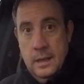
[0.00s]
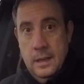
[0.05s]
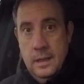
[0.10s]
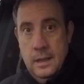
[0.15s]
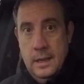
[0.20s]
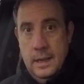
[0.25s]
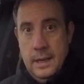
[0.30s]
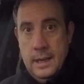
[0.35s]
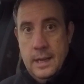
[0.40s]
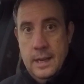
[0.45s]

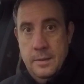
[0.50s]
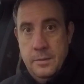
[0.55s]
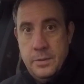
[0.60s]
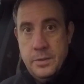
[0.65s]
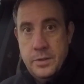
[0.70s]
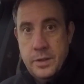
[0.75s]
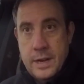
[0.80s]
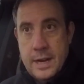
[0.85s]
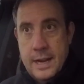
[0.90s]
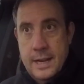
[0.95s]
and it keeps
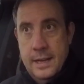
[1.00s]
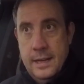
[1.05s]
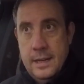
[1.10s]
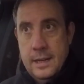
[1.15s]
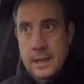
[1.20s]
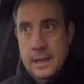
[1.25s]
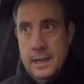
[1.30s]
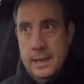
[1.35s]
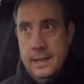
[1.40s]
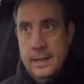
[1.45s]
dry and
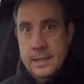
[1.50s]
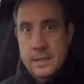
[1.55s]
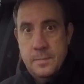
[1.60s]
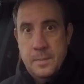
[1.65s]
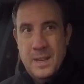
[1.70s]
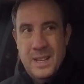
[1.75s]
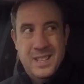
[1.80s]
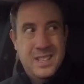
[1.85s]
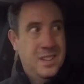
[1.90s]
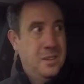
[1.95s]
clean
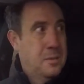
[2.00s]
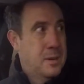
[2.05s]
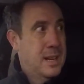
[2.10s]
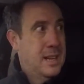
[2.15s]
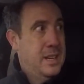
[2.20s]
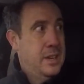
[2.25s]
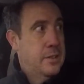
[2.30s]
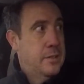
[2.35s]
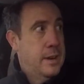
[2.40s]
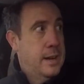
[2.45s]
especially
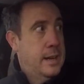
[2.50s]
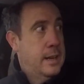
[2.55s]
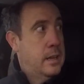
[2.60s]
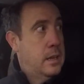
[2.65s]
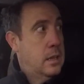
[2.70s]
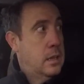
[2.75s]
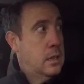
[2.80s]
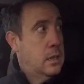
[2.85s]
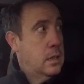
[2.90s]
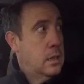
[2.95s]
when you're in
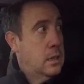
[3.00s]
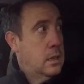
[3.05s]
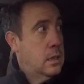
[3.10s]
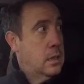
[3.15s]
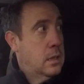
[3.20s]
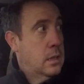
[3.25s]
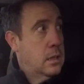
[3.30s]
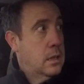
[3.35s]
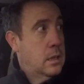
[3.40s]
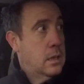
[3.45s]

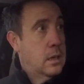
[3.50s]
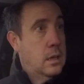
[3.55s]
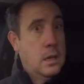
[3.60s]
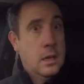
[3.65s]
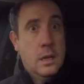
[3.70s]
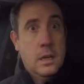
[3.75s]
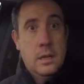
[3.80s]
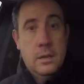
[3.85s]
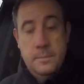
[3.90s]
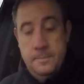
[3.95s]

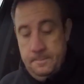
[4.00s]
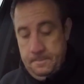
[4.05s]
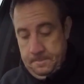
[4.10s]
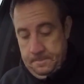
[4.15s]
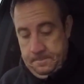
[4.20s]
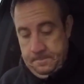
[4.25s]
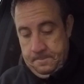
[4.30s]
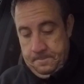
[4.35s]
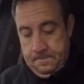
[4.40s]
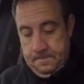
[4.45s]
um,
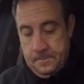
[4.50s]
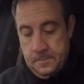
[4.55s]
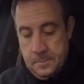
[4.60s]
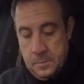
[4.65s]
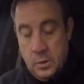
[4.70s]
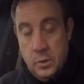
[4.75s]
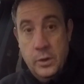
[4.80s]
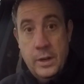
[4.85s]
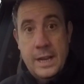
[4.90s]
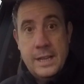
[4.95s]

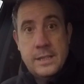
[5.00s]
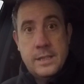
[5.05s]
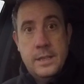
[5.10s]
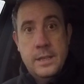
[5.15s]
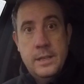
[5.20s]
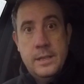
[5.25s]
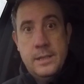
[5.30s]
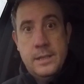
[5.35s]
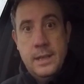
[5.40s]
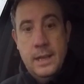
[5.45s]
or next to
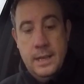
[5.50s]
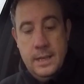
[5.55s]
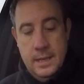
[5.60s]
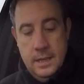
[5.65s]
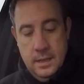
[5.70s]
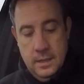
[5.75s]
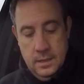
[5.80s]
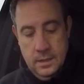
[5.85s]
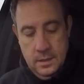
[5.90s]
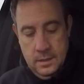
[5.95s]
the sea
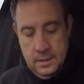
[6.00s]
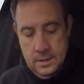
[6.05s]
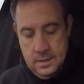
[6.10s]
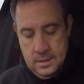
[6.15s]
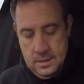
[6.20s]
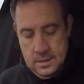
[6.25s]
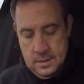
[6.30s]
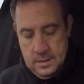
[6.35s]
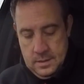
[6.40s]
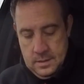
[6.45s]

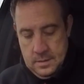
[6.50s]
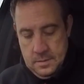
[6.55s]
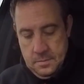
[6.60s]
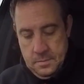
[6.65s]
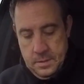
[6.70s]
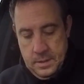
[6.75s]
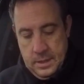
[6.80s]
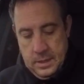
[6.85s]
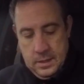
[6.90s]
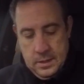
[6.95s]

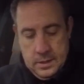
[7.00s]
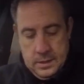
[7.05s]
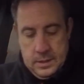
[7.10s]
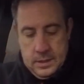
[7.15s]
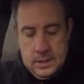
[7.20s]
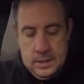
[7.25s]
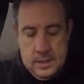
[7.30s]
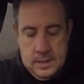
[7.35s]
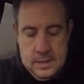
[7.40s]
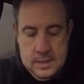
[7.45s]

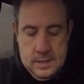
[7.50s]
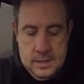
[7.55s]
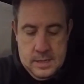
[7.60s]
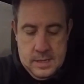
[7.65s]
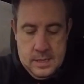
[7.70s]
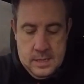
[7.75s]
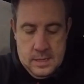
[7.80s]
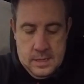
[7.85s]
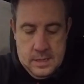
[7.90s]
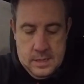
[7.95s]
because
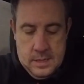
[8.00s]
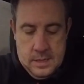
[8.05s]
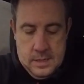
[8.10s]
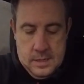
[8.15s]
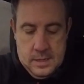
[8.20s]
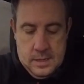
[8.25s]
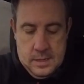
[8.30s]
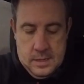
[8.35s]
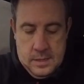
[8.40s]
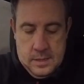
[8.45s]

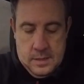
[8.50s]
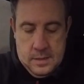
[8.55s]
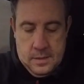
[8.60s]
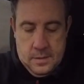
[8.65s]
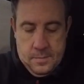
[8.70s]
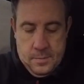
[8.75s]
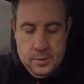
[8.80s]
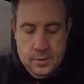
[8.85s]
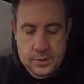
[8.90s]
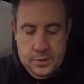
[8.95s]

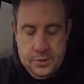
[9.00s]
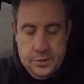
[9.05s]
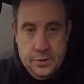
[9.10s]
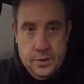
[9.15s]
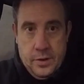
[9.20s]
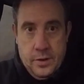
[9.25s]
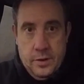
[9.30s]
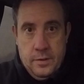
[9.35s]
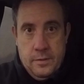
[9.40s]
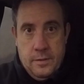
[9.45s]
the moisture
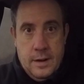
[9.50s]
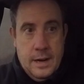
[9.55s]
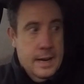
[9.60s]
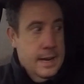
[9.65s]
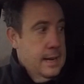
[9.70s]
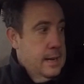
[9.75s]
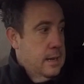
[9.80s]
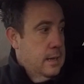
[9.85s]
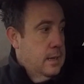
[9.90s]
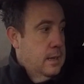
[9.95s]
or the
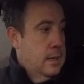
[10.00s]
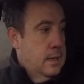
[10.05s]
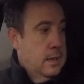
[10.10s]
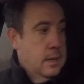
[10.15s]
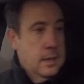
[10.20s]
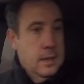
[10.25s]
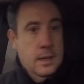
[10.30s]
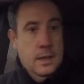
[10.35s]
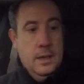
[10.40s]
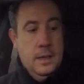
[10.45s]
rain
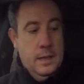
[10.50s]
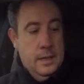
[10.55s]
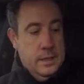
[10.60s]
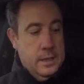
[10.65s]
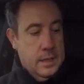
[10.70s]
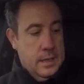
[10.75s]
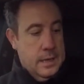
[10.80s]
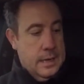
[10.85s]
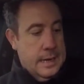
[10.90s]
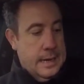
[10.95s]
is
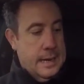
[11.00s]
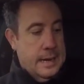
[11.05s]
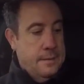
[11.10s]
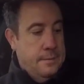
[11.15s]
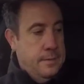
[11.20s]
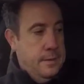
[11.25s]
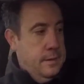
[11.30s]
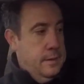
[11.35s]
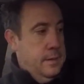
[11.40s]
going to have